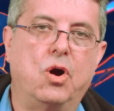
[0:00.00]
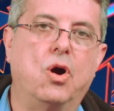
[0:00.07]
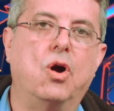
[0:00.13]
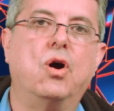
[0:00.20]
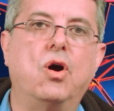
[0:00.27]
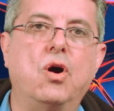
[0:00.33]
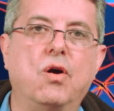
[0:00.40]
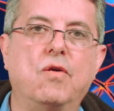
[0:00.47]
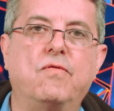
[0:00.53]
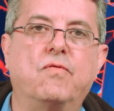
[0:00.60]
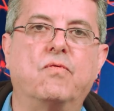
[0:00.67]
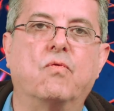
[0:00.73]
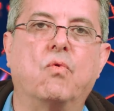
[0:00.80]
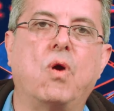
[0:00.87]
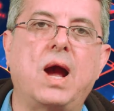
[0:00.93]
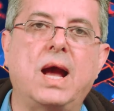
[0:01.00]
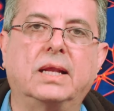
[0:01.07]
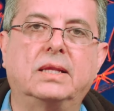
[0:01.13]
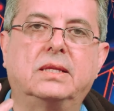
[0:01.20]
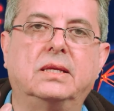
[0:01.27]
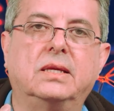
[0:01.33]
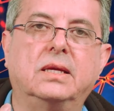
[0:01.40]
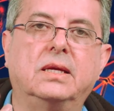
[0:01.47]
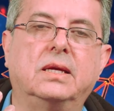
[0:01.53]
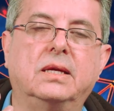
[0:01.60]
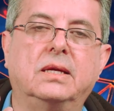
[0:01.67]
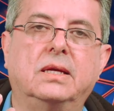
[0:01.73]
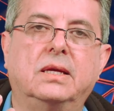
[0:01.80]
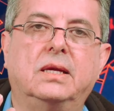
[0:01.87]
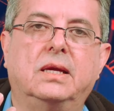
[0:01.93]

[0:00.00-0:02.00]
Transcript: of what a